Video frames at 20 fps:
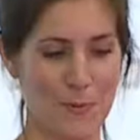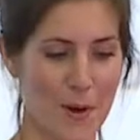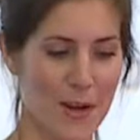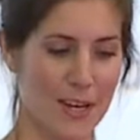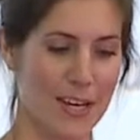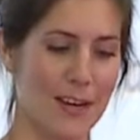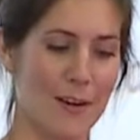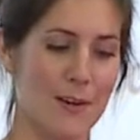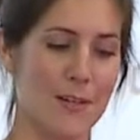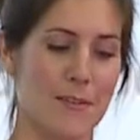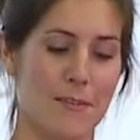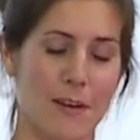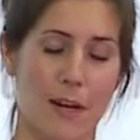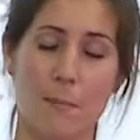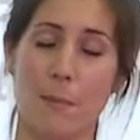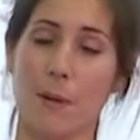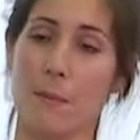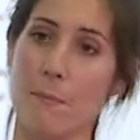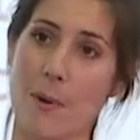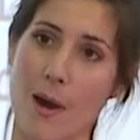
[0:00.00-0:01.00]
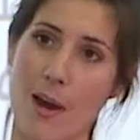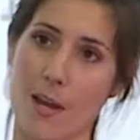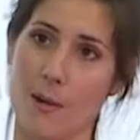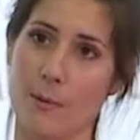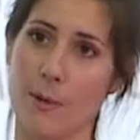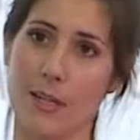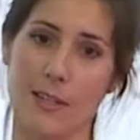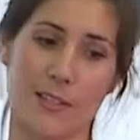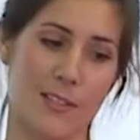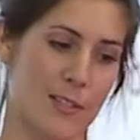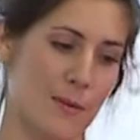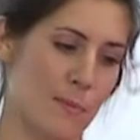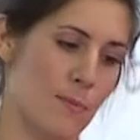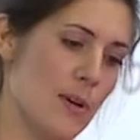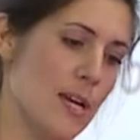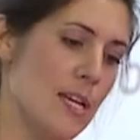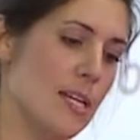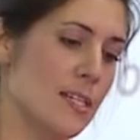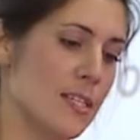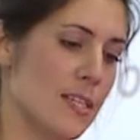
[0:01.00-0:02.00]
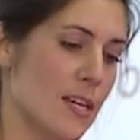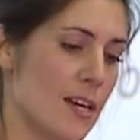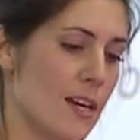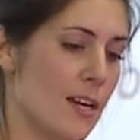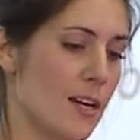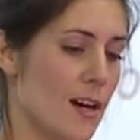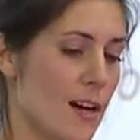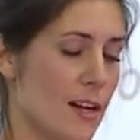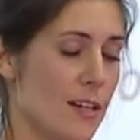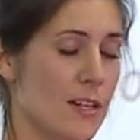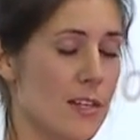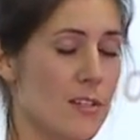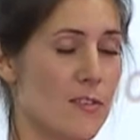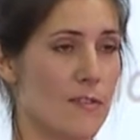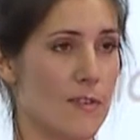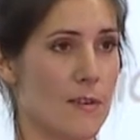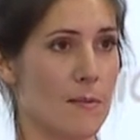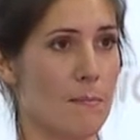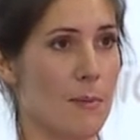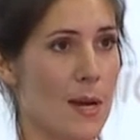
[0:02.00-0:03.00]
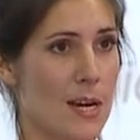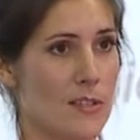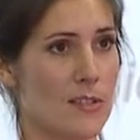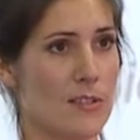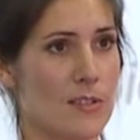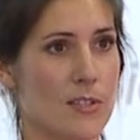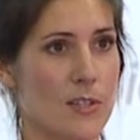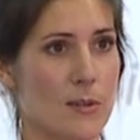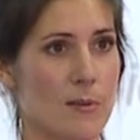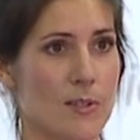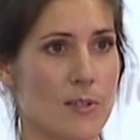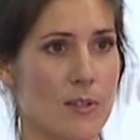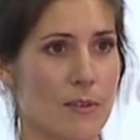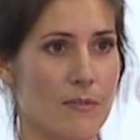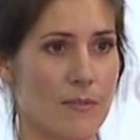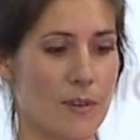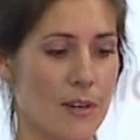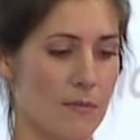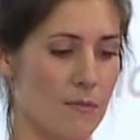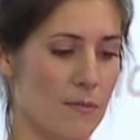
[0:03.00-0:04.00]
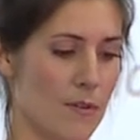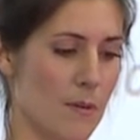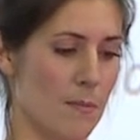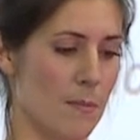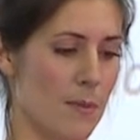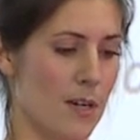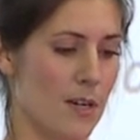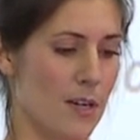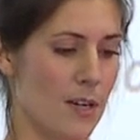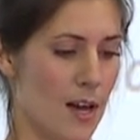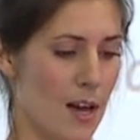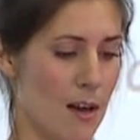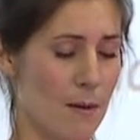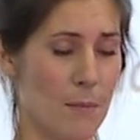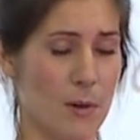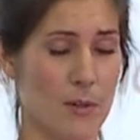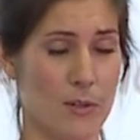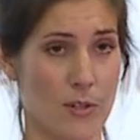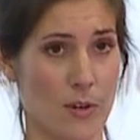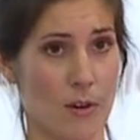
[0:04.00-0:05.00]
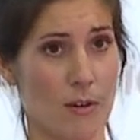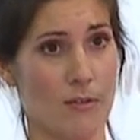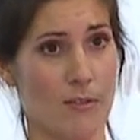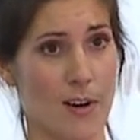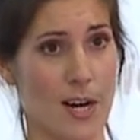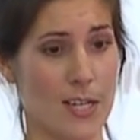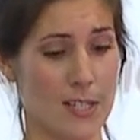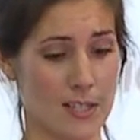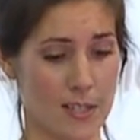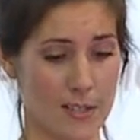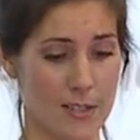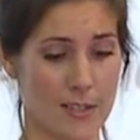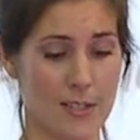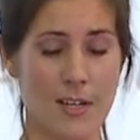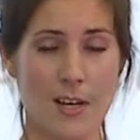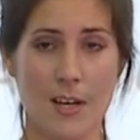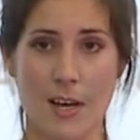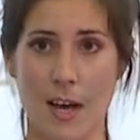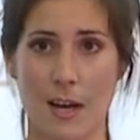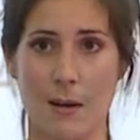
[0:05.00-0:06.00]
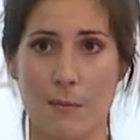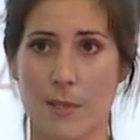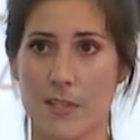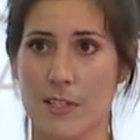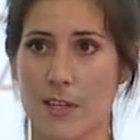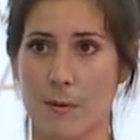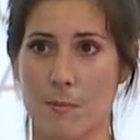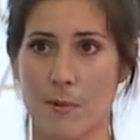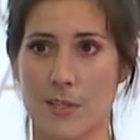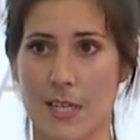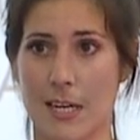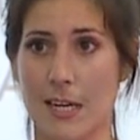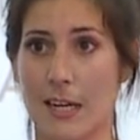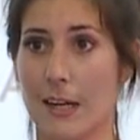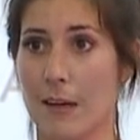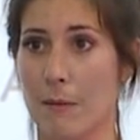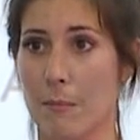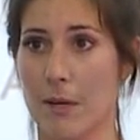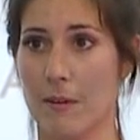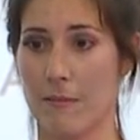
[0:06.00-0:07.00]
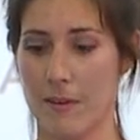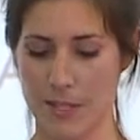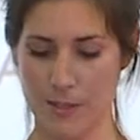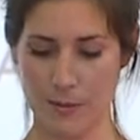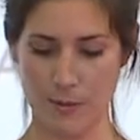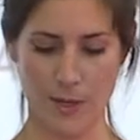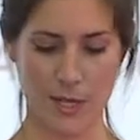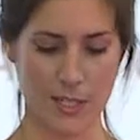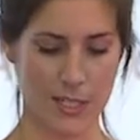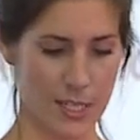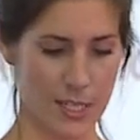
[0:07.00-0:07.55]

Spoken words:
working on developing bioinks to print cartilage for patients who are suffering from osteoarthritis. And I'm just going to present a little bit of his work